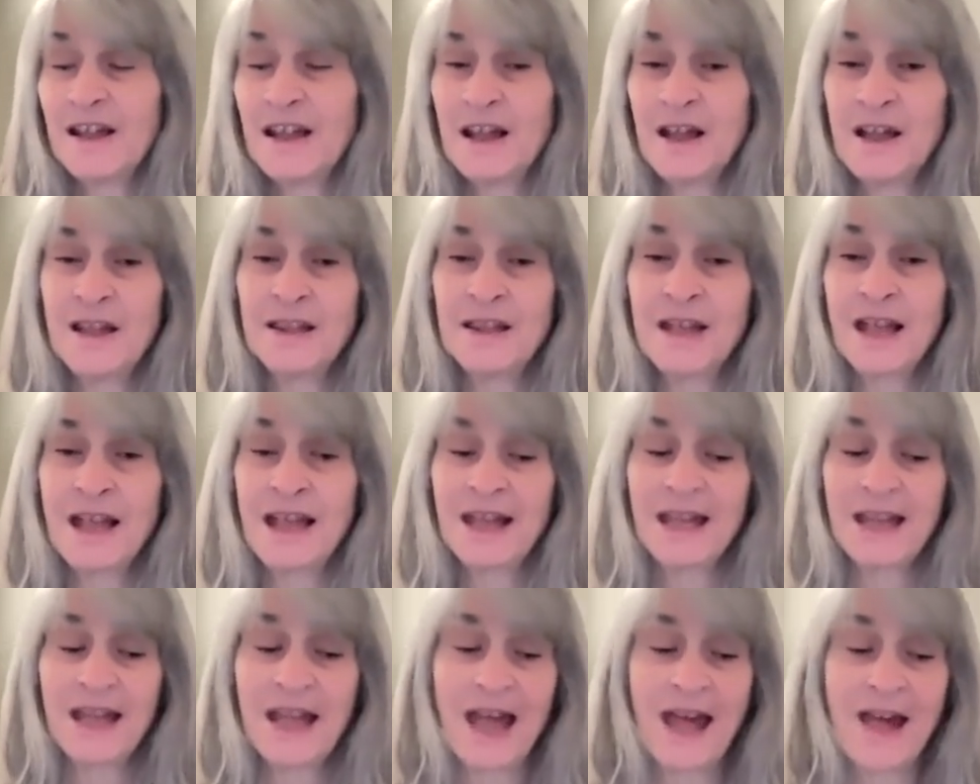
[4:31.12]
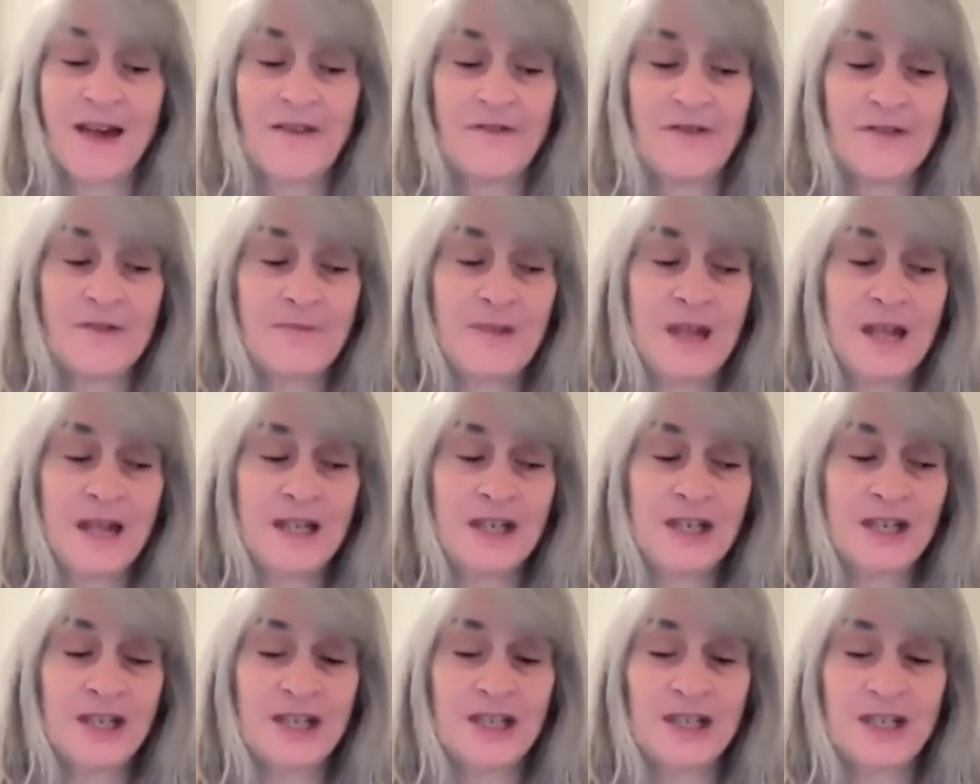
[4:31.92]
Unlike
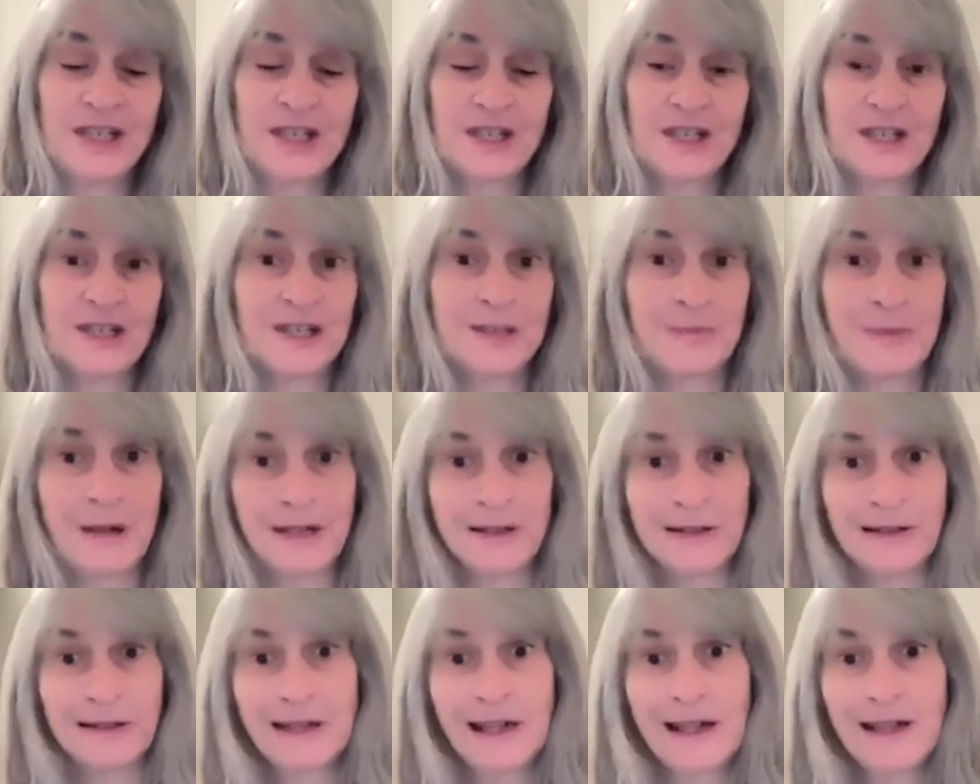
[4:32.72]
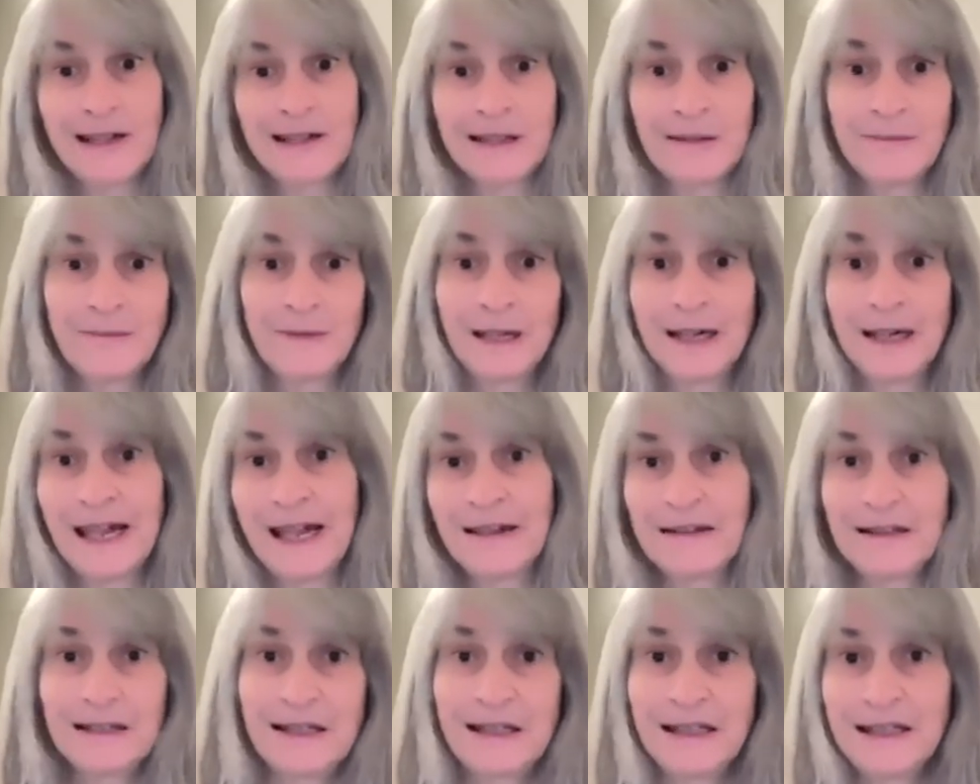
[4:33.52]
affirmations, especially somebody
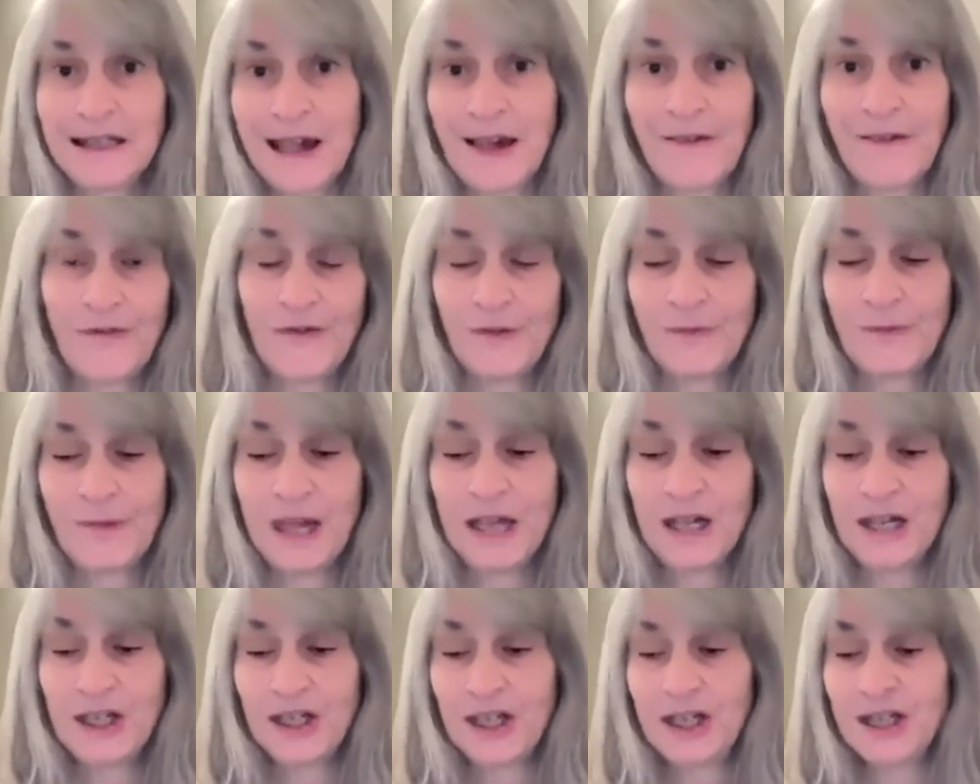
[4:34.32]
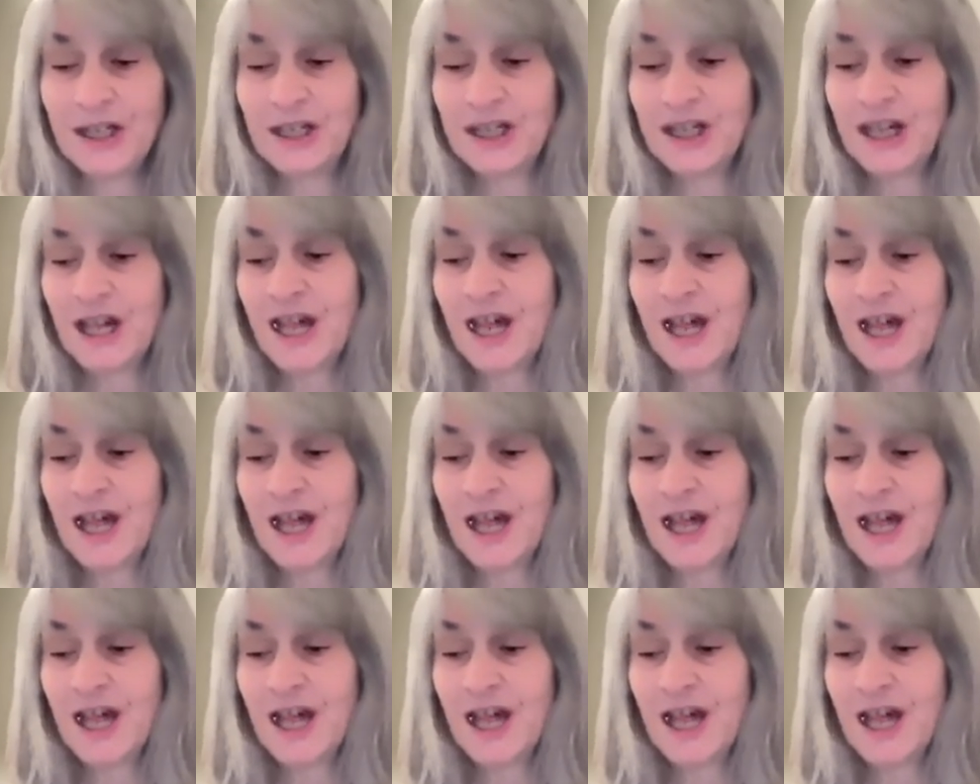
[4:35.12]
else's affirmations